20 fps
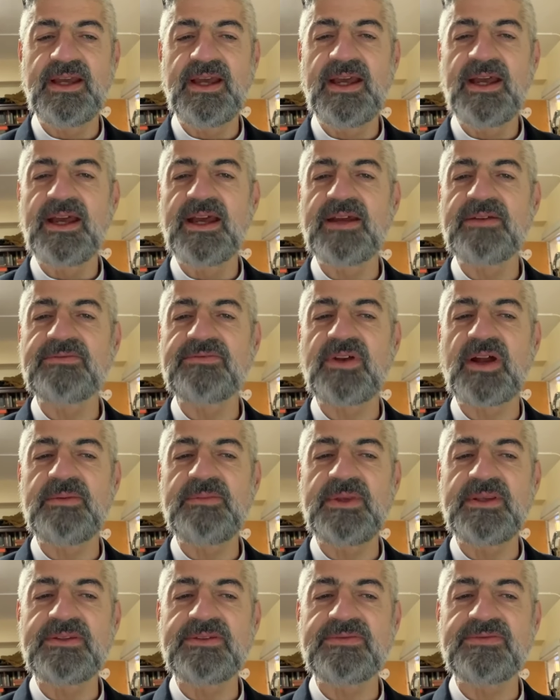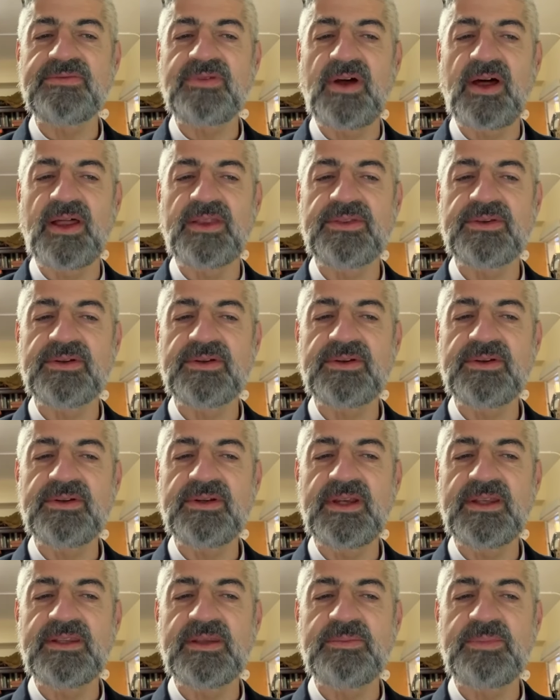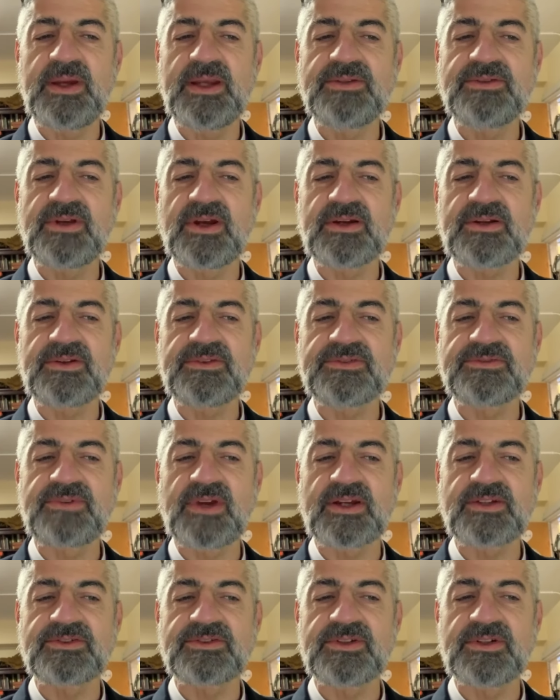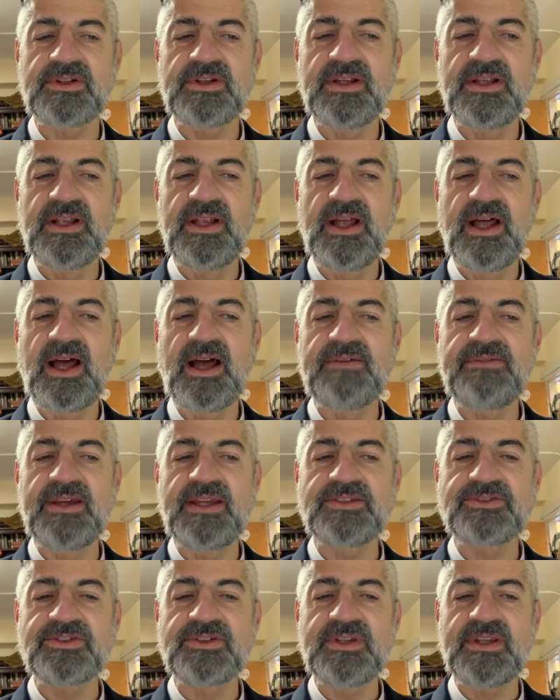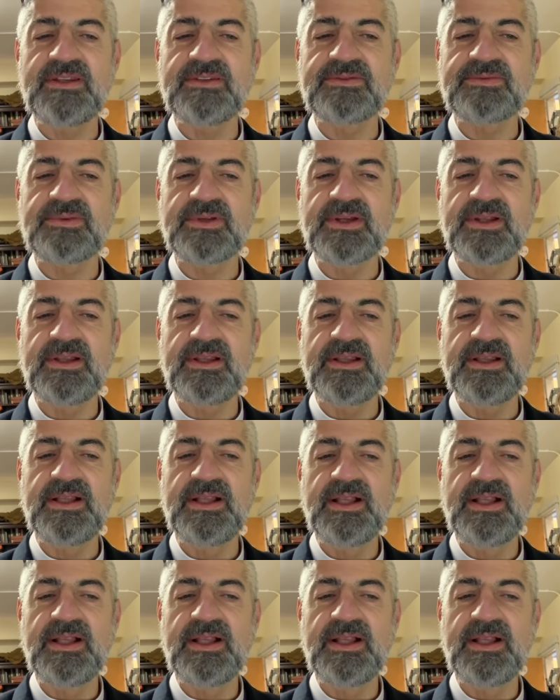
and from his father in the patriarchal structure of ancient Israel,